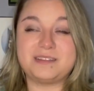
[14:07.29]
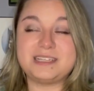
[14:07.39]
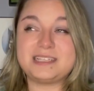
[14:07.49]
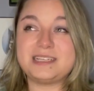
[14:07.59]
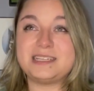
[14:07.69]

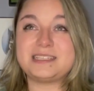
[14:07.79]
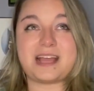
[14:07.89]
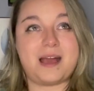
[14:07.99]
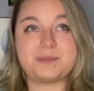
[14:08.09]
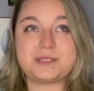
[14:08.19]
This is
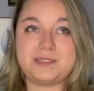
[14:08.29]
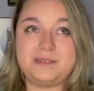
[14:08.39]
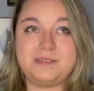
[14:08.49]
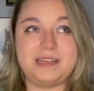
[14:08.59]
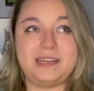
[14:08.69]

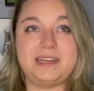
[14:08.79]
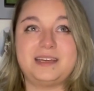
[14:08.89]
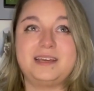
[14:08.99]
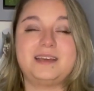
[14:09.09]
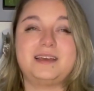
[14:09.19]
absolutely
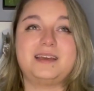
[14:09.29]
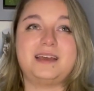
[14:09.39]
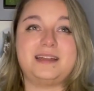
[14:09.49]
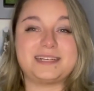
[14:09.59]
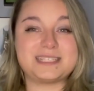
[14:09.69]

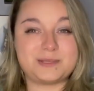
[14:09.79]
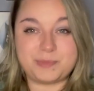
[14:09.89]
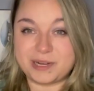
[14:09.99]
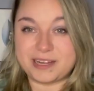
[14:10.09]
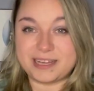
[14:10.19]
an
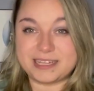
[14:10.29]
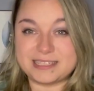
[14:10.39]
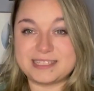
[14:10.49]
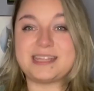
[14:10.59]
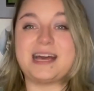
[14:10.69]

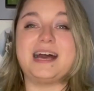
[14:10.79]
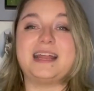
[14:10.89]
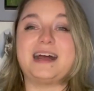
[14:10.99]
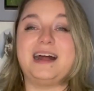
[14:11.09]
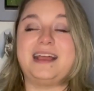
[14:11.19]
experience
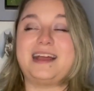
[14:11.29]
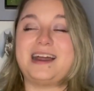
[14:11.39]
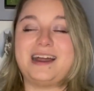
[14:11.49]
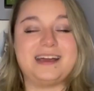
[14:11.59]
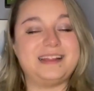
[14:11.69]
that I
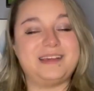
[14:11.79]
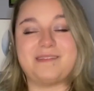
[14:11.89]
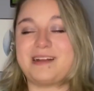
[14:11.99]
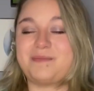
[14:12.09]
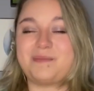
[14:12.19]
highly
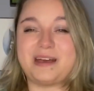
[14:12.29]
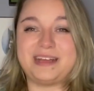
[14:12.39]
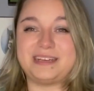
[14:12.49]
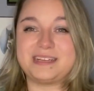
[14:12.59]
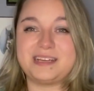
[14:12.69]

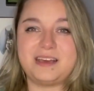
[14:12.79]
recommend